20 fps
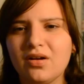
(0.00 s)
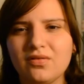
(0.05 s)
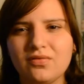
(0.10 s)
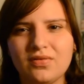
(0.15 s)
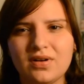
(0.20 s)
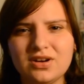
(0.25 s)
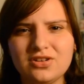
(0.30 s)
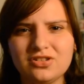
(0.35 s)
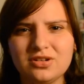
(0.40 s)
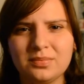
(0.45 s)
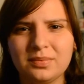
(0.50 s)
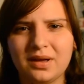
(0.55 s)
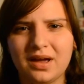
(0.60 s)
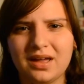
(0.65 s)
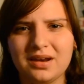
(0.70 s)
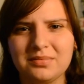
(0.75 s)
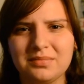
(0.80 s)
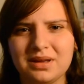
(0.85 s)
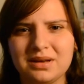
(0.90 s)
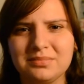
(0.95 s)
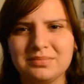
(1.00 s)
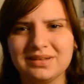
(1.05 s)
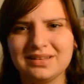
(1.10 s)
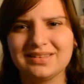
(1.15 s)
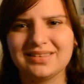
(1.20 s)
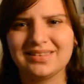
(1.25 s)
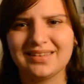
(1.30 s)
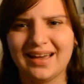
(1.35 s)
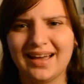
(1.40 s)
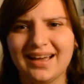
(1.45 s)
Friendship kind of made me
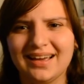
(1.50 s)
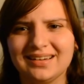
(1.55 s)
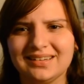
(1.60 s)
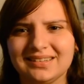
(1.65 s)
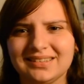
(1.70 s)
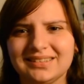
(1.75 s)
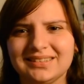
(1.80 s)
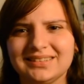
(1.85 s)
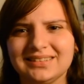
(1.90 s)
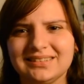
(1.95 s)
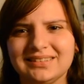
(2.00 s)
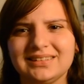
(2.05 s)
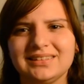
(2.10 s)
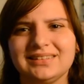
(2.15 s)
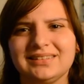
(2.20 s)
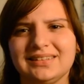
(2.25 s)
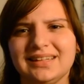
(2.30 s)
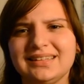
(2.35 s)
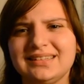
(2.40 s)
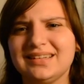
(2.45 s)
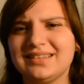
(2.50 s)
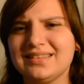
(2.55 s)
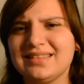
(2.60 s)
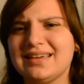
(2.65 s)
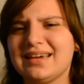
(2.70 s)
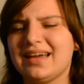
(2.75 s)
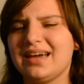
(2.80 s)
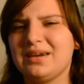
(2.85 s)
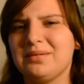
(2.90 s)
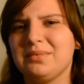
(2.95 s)
sad. Like, doesn't
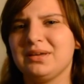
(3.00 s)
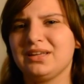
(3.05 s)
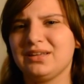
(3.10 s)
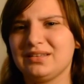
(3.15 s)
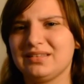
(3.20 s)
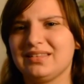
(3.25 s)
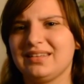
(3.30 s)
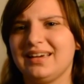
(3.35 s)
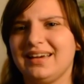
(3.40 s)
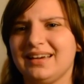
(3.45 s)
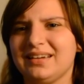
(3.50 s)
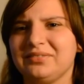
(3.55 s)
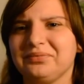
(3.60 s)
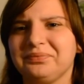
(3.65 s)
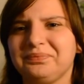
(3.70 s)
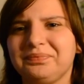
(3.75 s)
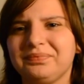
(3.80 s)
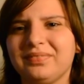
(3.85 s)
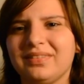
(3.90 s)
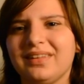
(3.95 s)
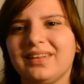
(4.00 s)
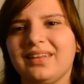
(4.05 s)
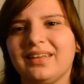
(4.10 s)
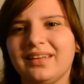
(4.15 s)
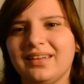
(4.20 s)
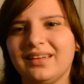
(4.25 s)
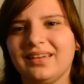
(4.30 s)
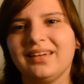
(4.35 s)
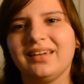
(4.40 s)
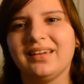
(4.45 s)
that kind of make you sad?
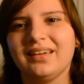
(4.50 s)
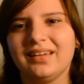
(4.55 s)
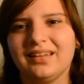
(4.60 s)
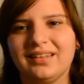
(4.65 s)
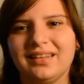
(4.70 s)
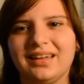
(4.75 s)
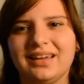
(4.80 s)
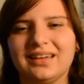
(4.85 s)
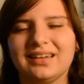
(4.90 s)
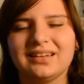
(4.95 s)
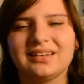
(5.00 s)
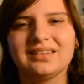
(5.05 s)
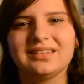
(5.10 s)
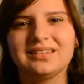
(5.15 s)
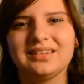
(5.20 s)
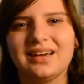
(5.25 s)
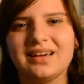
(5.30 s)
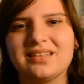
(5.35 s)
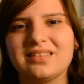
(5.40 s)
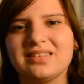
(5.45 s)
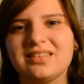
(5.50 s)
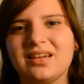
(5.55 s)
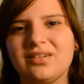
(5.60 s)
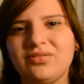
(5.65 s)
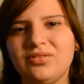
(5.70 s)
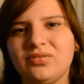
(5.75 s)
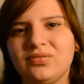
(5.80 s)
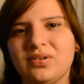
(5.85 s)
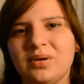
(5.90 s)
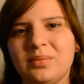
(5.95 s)
Like, I
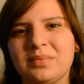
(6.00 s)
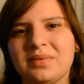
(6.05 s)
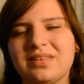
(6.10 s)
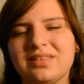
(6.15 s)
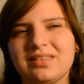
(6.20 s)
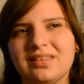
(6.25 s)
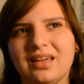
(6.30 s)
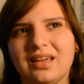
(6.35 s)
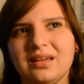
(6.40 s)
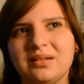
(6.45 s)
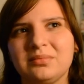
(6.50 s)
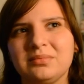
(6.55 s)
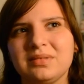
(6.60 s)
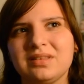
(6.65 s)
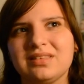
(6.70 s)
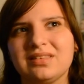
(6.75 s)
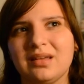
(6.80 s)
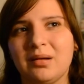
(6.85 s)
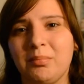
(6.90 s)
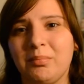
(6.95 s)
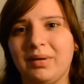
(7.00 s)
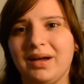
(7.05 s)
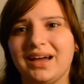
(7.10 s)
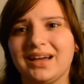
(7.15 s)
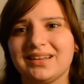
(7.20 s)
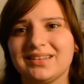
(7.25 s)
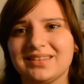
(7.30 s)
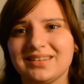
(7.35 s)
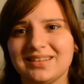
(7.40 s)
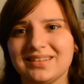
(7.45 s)
suffer from the same
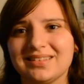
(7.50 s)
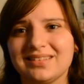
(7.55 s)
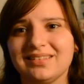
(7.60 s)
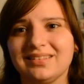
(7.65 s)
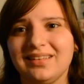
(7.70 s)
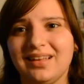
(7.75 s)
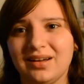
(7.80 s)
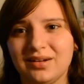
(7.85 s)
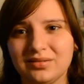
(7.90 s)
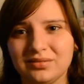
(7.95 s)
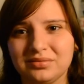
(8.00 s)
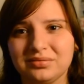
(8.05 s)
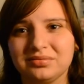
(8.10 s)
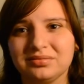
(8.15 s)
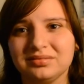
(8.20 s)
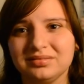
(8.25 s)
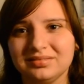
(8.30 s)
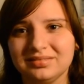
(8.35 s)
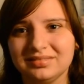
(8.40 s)
setbacks as love.